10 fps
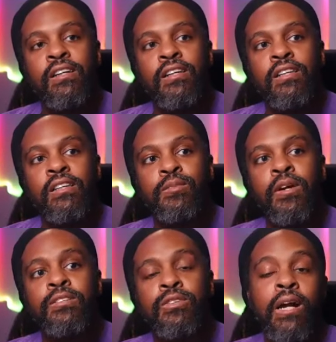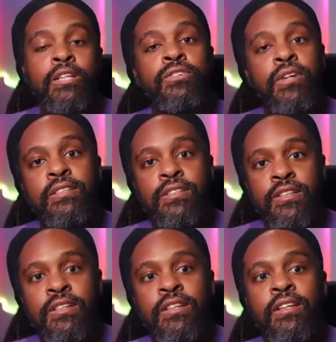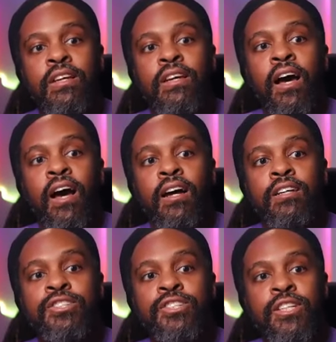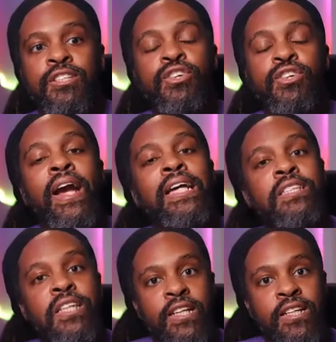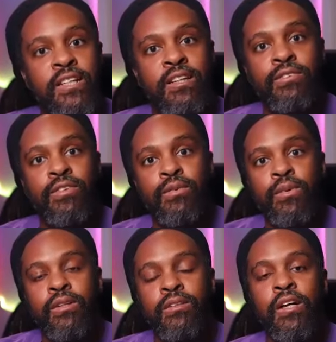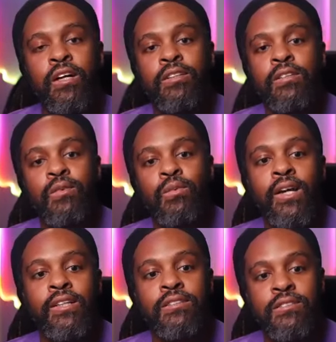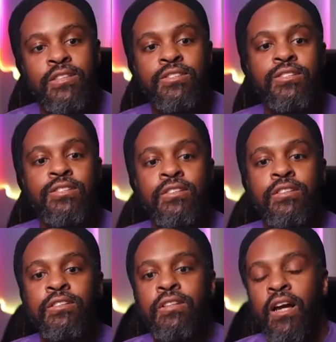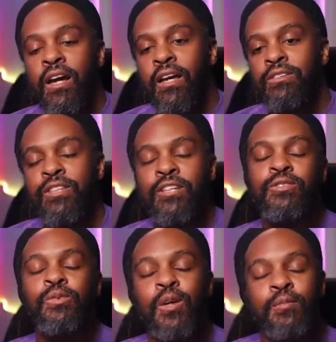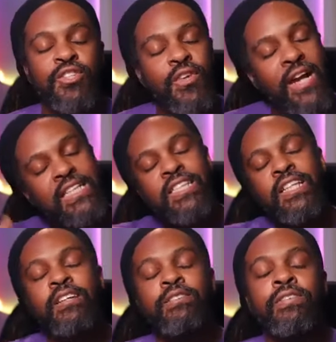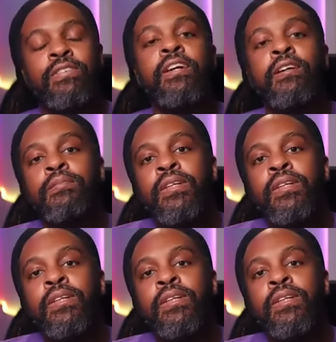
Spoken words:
this person who I trusted, she translated, if you will, a white cisgender heterosexual woman translated for him